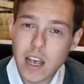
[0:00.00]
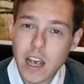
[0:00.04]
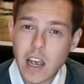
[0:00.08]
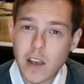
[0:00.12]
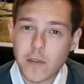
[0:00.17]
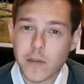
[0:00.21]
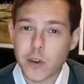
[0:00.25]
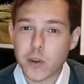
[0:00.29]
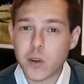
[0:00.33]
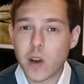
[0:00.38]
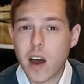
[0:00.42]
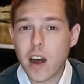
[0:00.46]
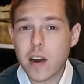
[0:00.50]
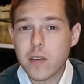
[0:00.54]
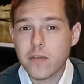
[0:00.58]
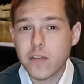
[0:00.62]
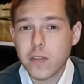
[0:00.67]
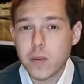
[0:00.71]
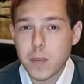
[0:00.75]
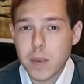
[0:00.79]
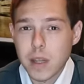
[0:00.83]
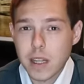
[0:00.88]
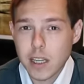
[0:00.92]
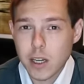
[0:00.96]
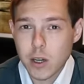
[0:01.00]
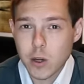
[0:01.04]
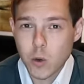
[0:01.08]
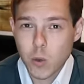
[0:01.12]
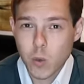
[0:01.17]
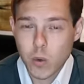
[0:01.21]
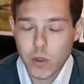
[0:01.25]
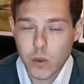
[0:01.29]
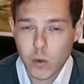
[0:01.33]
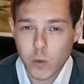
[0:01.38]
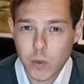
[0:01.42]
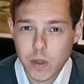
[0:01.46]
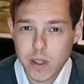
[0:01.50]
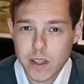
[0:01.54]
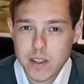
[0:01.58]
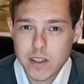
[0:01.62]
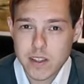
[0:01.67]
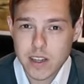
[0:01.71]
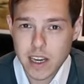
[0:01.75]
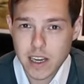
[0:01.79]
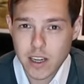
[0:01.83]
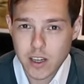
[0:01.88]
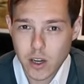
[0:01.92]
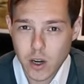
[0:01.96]
If you're not familiar with a real
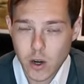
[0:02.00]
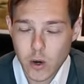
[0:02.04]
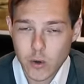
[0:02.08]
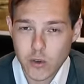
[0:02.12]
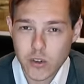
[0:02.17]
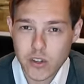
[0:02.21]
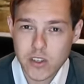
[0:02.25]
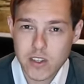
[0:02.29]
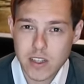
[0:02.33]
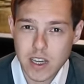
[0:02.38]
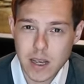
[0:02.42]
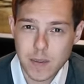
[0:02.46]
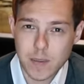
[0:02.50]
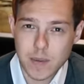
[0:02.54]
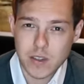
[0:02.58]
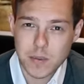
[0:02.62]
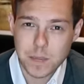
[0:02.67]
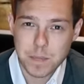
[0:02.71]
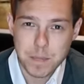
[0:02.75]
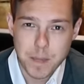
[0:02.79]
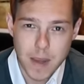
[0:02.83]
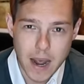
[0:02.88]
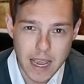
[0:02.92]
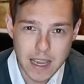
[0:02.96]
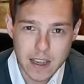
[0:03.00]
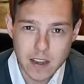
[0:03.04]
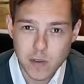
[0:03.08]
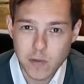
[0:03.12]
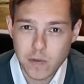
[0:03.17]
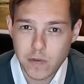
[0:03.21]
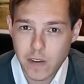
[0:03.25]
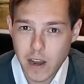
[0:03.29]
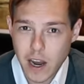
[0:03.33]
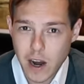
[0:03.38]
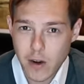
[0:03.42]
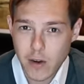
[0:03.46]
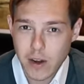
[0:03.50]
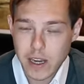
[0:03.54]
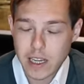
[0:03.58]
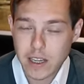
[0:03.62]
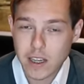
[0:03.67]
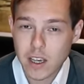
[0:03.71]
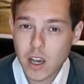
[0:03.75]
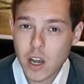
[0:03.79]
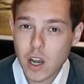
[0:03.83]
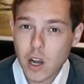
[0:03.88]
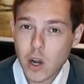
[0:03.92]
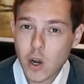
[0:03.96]
estate coach, his name is Mike
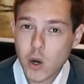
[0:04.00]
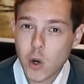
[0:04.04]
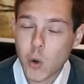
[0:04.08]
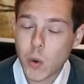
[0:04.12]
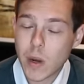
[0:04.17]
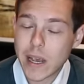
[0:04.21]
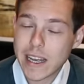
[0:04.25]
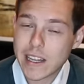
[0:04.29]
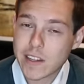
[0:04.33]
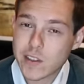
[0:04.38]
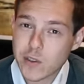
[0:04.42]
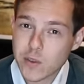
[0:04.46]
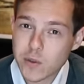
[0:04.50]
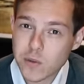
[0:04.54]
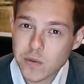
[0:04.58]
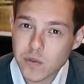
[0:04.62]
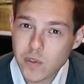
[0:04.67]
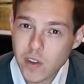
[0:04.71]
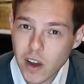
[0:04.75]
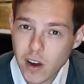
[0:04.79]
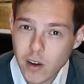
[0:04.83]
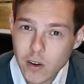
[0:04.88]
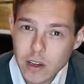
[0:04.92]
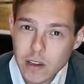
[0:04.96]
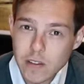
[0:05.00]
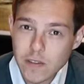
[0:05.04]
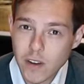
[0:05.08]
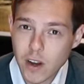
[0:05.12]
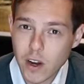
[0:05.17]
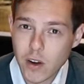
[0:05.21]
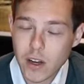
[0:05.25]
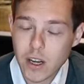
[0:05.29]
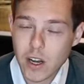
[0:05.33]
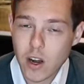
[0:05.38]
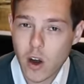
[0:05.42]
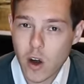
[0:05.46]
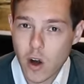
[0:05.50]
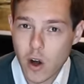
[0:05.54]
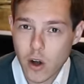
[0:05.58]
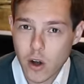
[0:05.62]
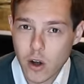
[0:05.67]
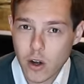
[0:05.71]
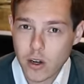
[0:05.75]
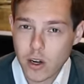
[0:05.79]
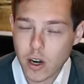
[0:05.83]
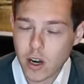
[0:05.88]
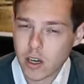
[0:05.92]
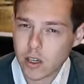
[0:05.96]
Ferry, who hits very, very
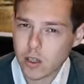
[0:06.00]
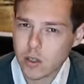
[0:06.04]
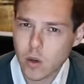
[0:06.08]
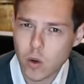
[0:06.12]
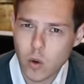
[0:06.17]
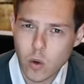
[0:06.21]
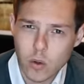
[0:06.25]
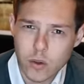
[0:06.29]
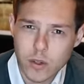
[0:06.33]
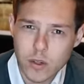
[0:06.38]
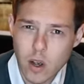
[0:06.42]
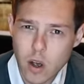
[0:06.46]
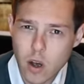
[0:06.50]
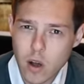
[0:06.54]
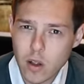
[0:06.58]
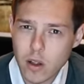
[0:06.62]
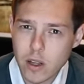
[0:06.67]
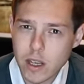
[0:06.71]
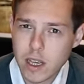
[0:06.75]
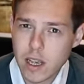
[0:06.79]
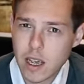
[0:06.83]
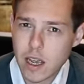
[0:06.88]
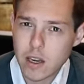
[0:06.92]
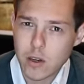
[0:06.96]
hard on cold calling